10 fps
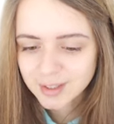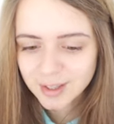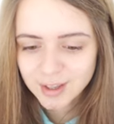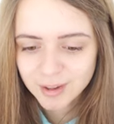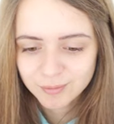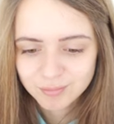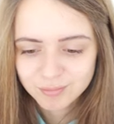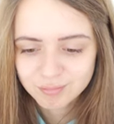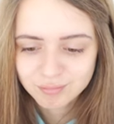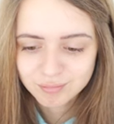
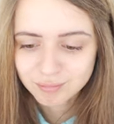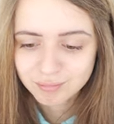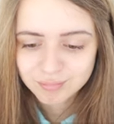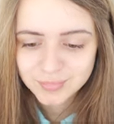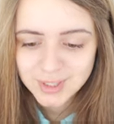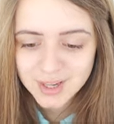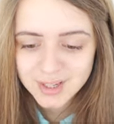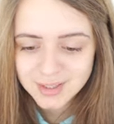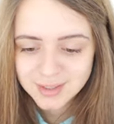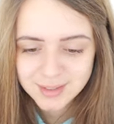
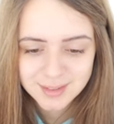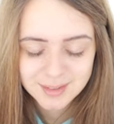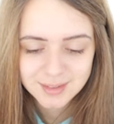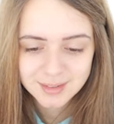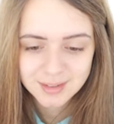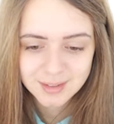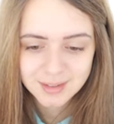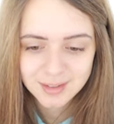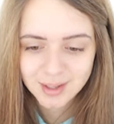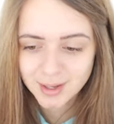Yeah.
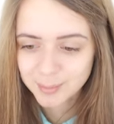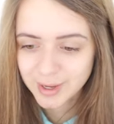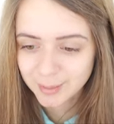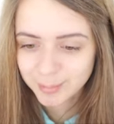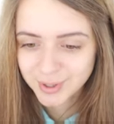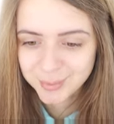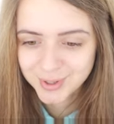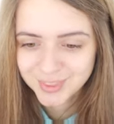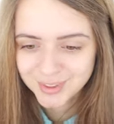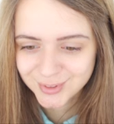I'm happy
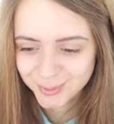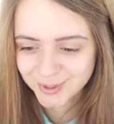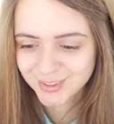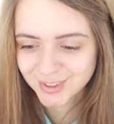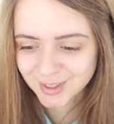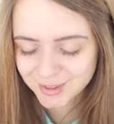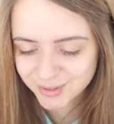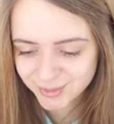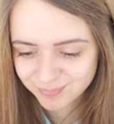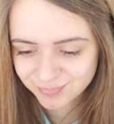with this
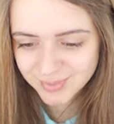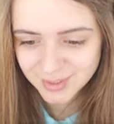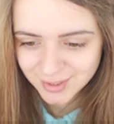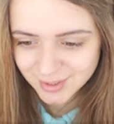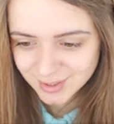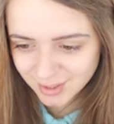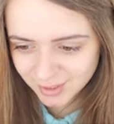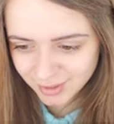result. I